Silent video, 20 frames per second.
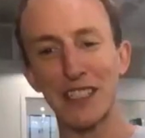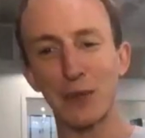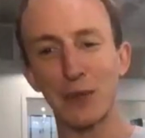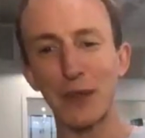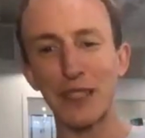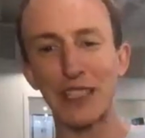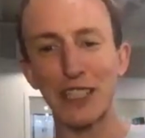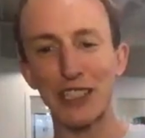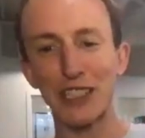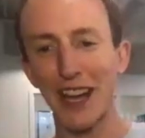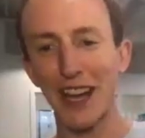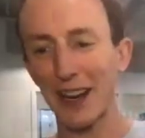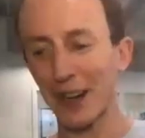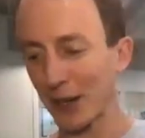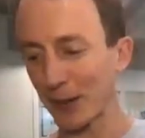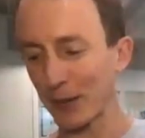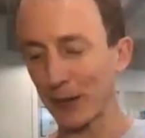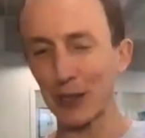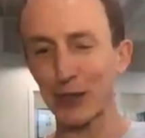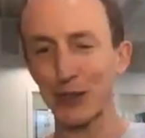We just shot a
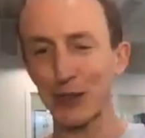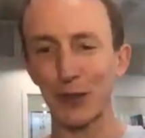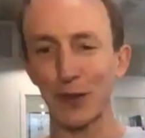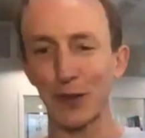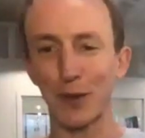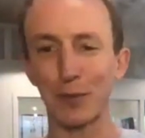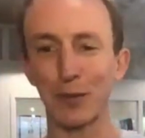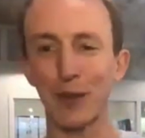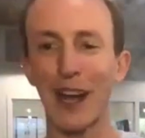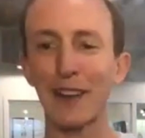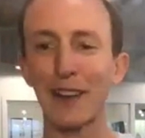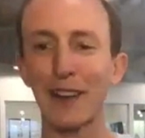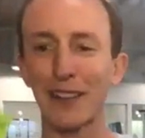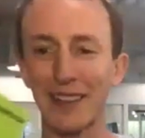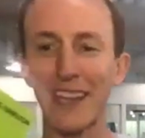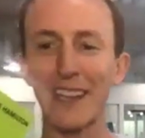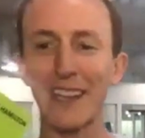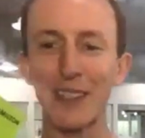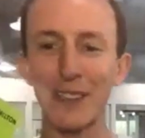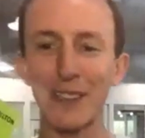commercial for
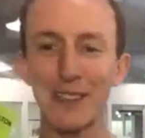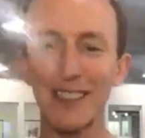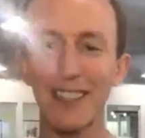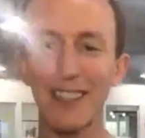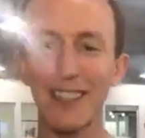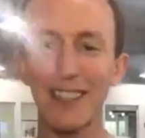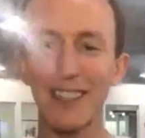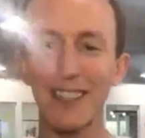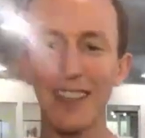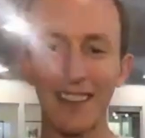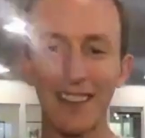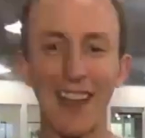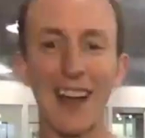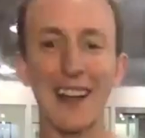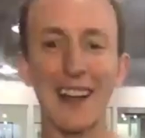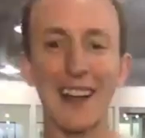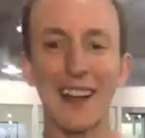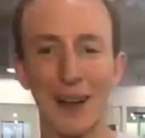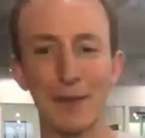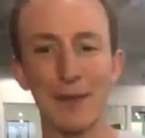
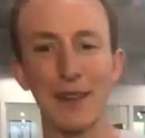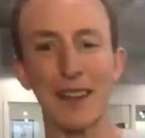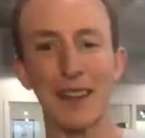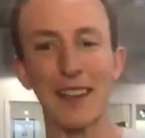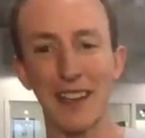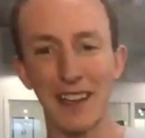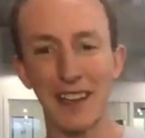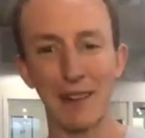privatelenders.com